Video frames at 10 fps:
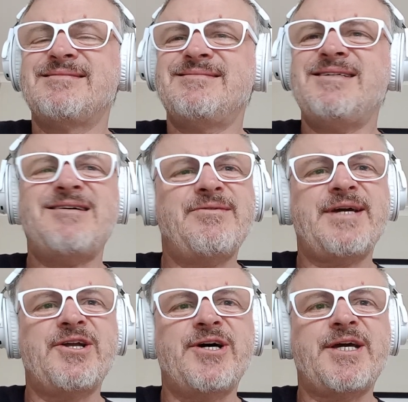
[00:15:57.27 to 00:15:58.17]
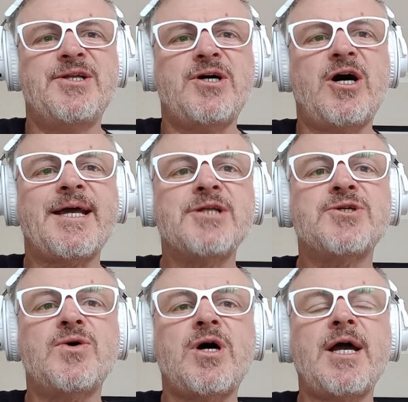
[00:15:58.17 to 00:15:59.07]
No, I reckon I can
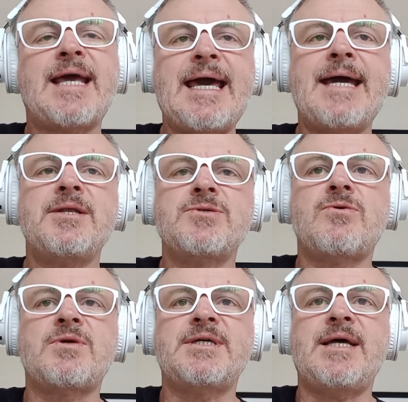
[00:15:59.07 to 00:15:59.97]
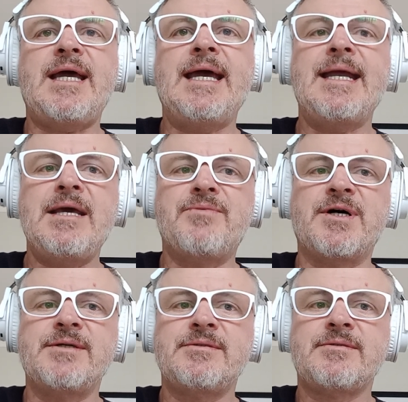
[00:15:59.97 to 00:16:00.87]
talk to
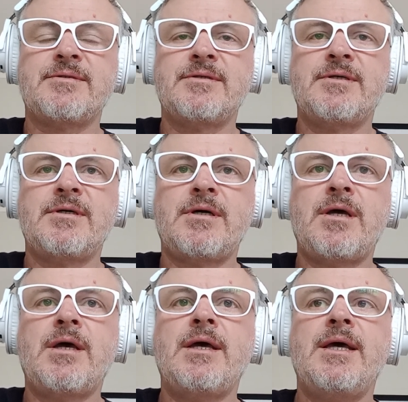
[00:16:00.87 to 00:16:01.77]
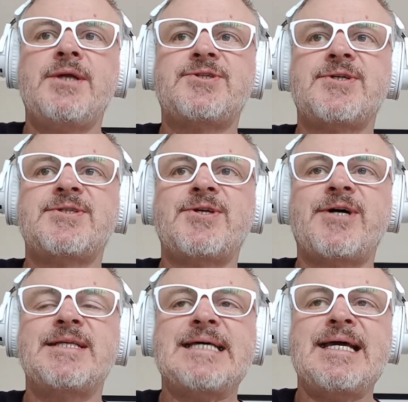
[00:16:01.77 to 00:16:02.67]
anyone. It's just that
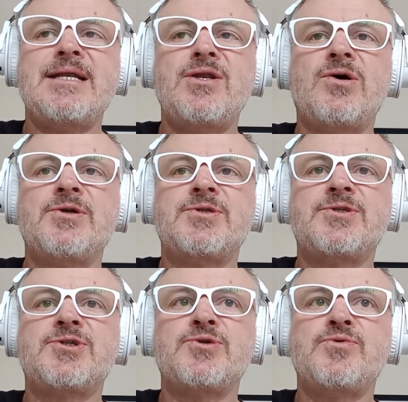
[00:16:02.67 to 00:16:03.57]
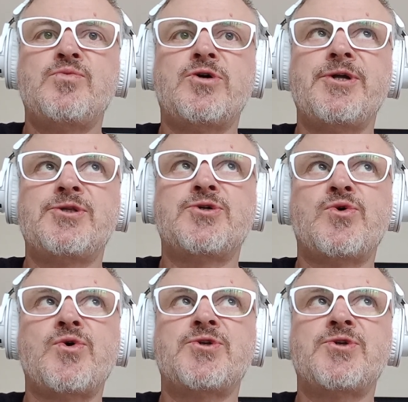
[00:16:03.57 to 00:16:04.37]
I tend not to want to talk